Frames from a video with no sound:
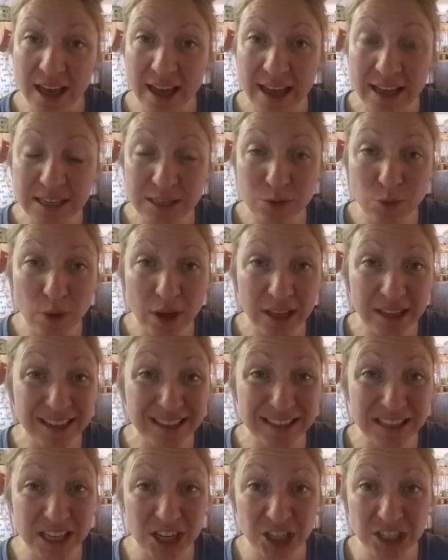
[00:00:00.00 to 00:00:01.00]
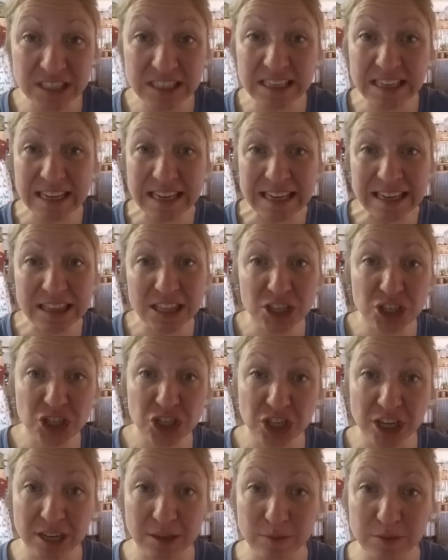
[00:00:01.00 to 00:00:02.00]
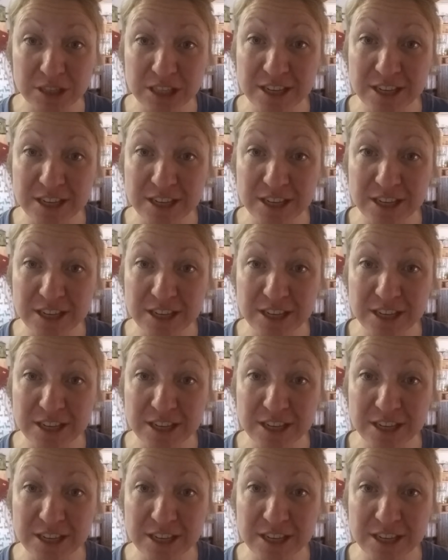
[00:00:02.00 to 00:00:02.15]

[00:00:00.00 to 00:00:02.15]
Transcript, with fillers: as well as their teeth trimmed.